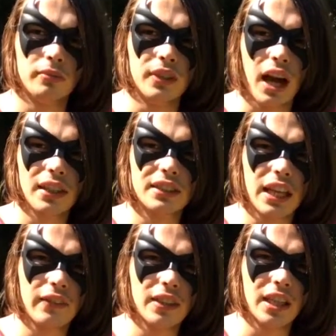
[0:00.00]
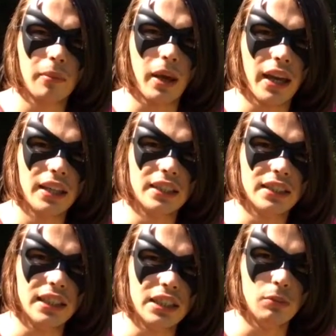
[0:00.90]
Not saving him is
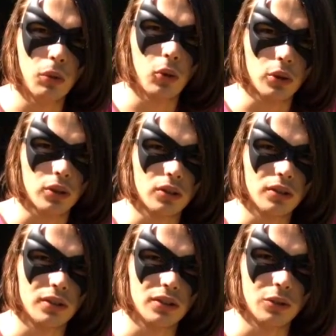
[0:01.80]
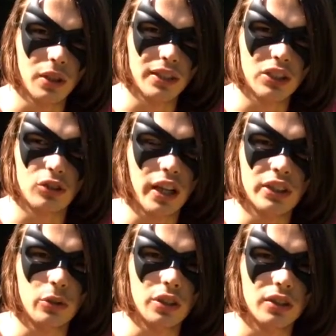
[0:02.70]
indeed murder. You let the
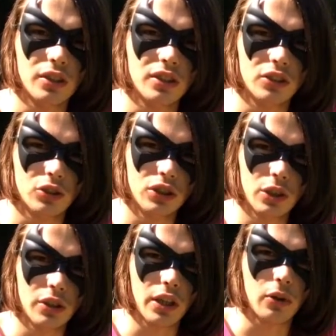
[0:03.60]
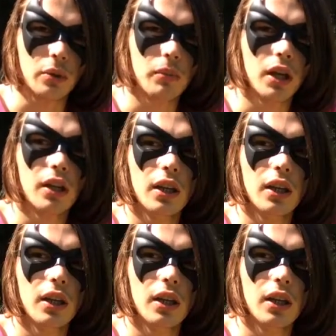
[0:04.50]
train do it, you still killed him.